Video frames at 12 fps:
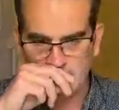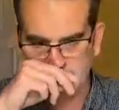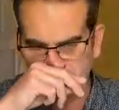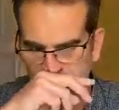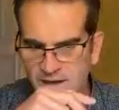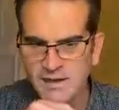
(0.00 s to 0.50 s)

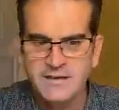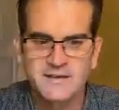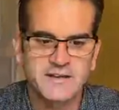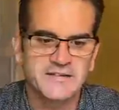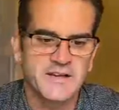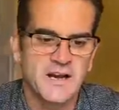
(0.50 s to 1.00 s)
Okay,
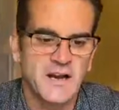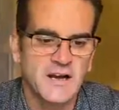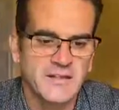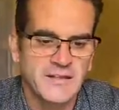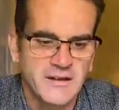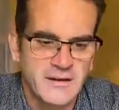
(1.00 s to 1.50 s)
does
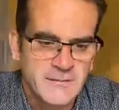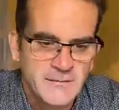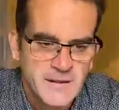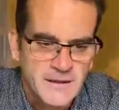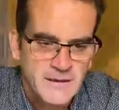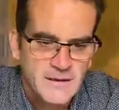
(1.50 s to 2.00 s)
Arthur,
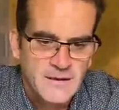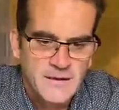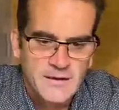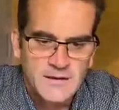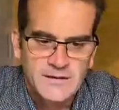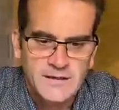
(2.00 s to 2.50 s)

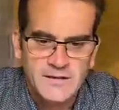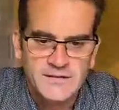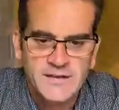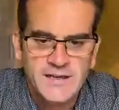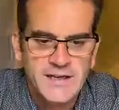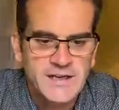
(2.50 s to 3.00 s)

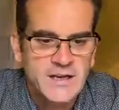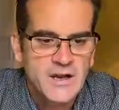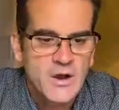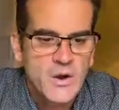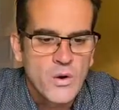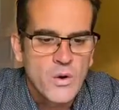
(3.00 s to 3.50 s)
does he
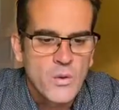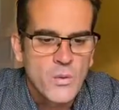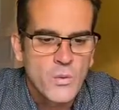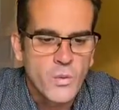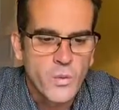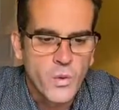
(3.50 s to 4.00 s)

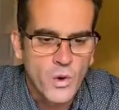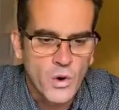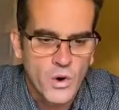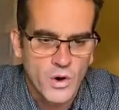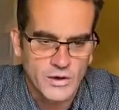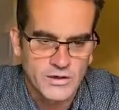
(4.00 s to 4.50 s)

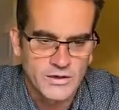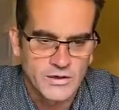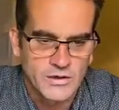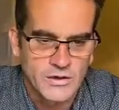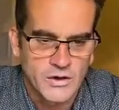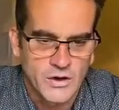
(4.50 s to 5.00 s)
walk
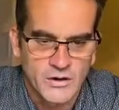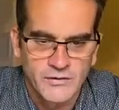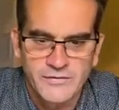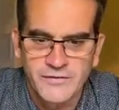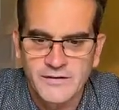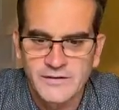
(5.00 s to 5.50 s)

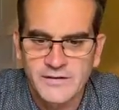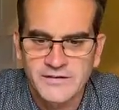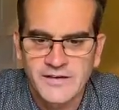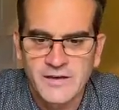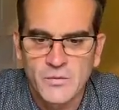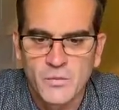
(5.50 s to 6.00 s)
off? Does he